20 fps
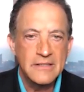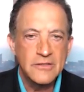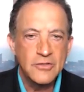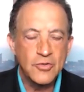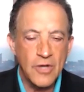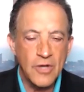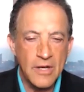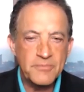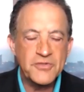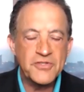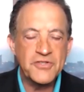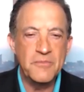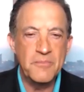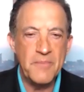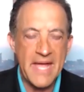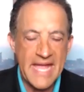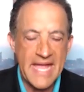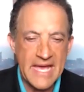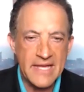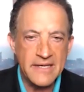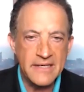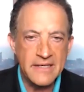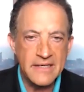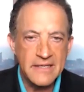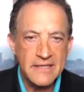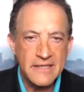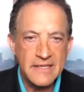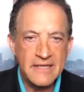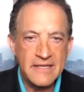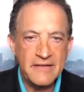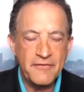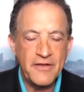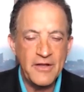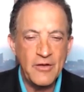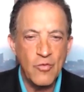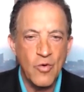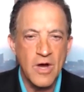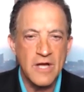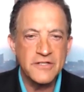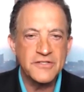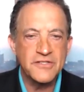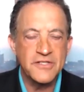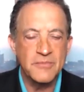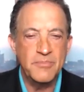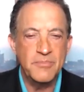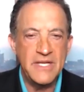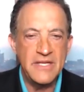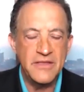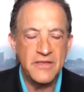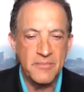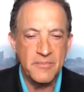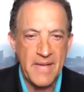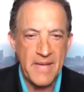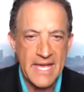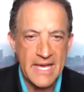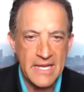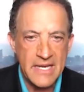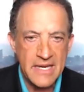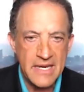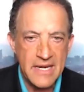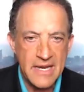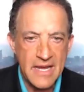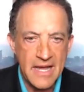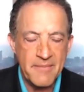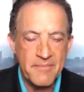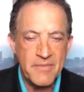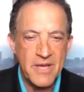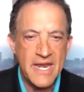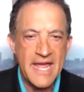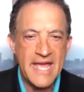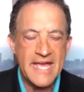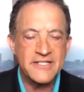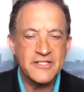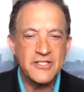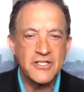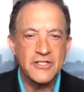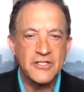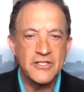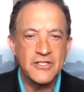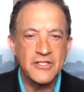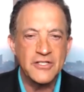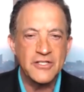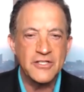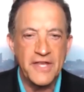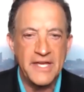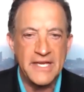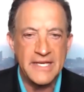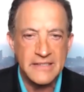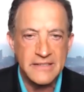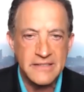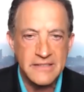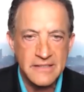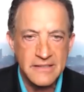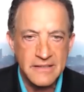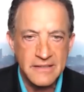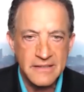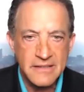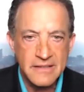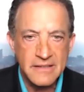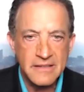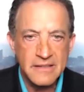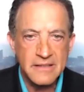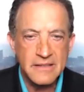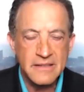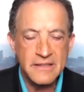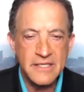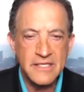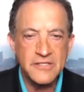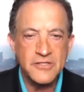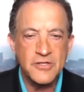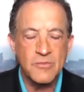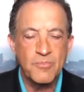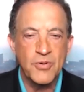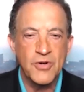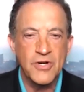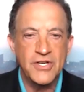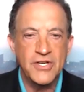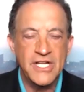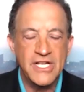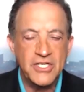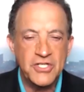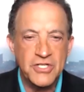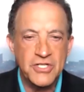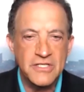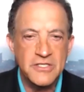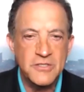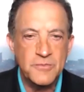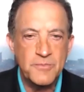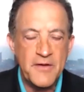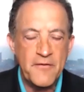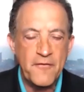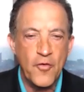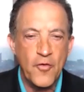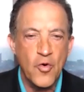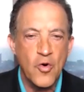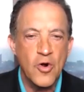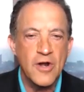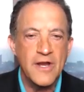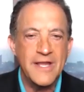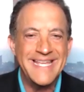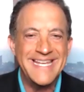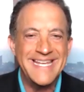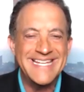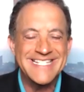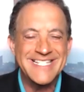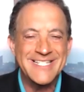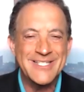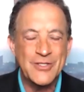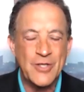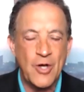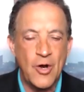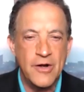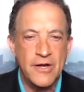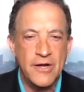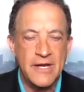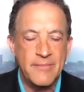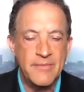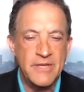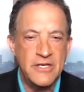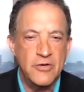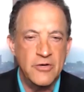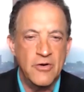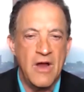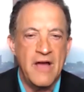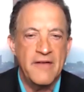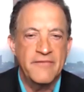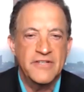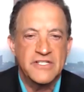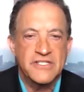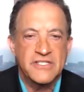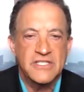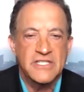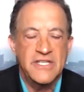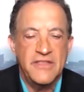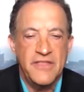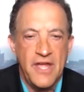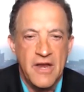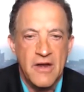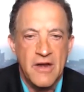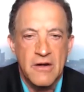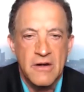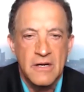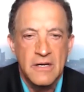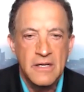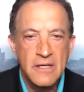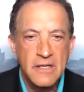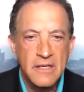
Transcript: Trump's the man if he wants to be the man. I'm going to ask you two things. These are predictions before it has started. I mean, you're obviously there.